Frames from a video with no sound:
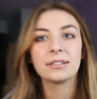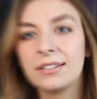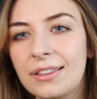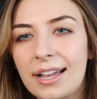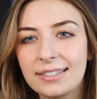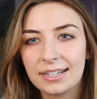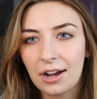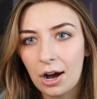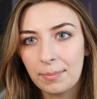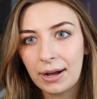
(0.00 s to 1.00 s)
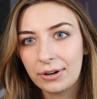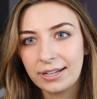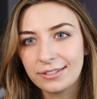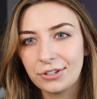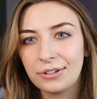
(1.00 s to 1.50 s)
so that's a cop out
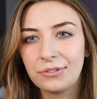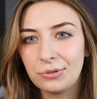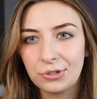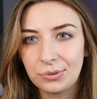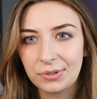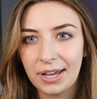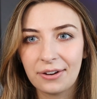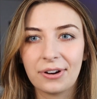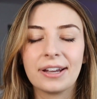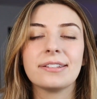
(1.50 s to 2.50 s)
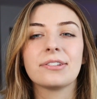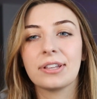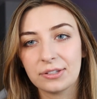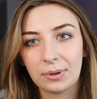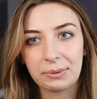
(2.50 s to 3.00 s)
answer if you choose that, right? So
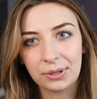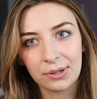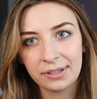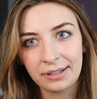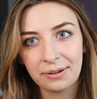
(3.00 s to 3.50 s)
that's why we call it